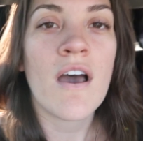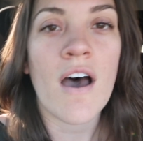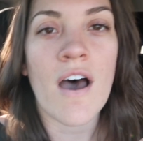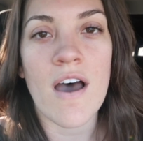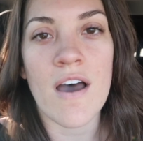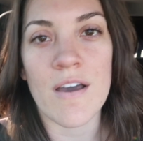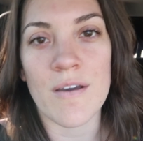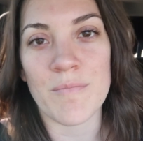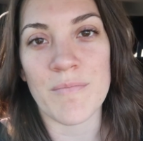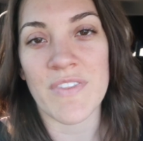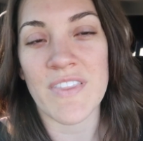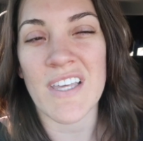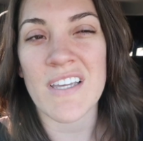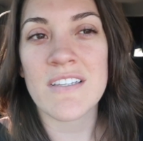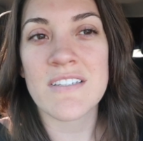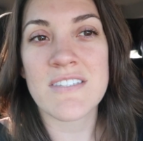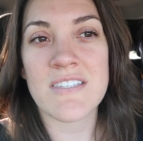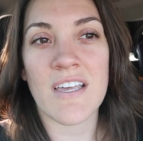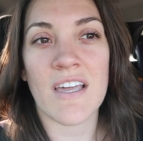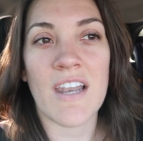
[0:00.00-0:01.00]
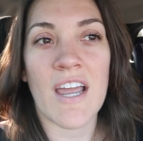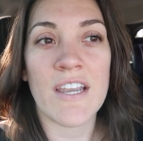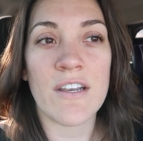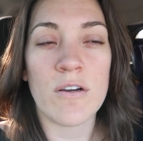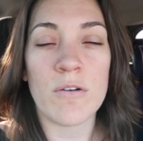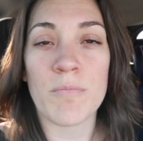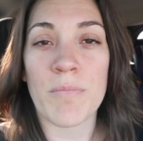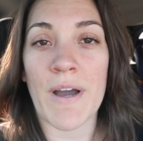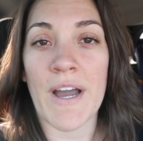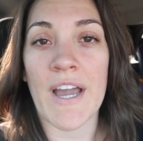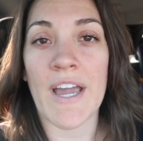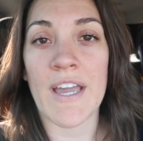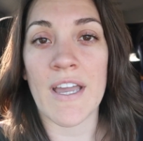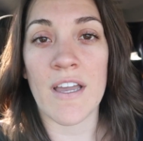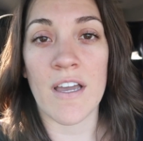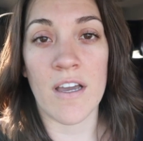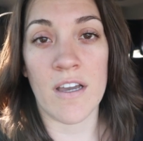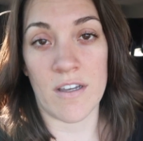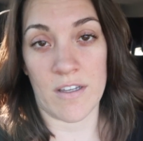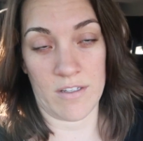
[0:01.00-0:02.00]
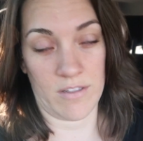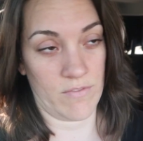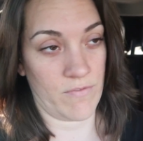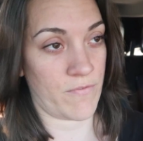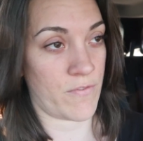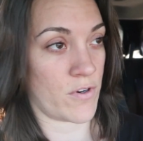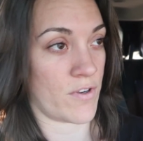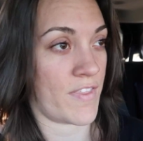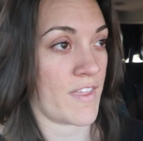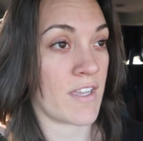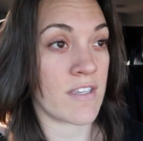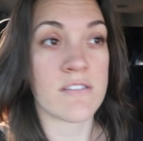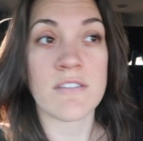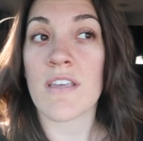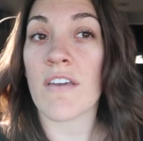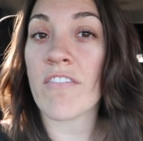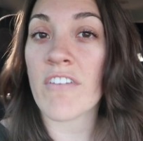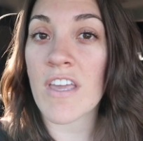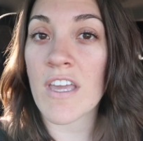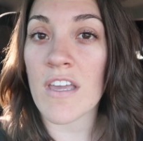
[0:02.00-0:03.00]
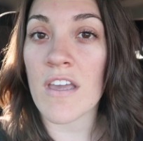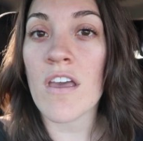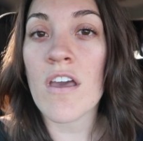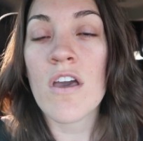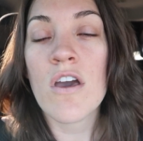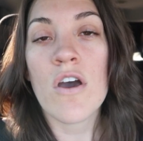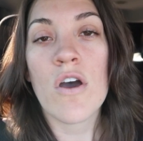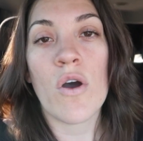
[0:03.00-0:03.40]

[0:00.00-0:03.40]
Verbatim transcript: um, things that I don't buy for Thanksgiving